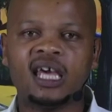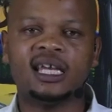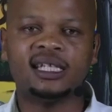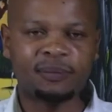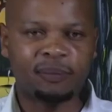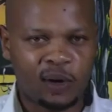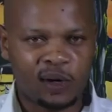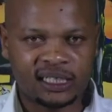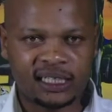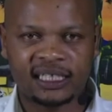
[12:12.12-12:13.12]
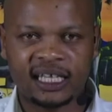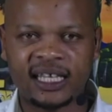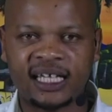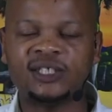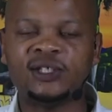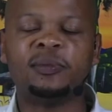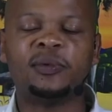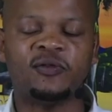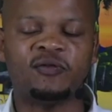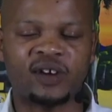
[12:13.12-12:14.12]
it is important that you
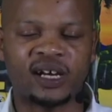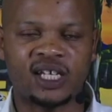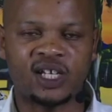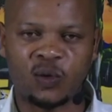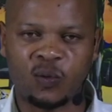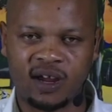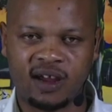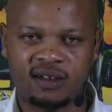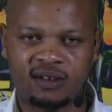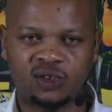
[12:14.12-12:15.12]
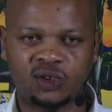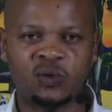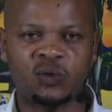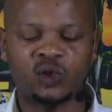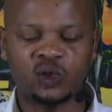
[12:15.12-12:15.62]
proofread your work to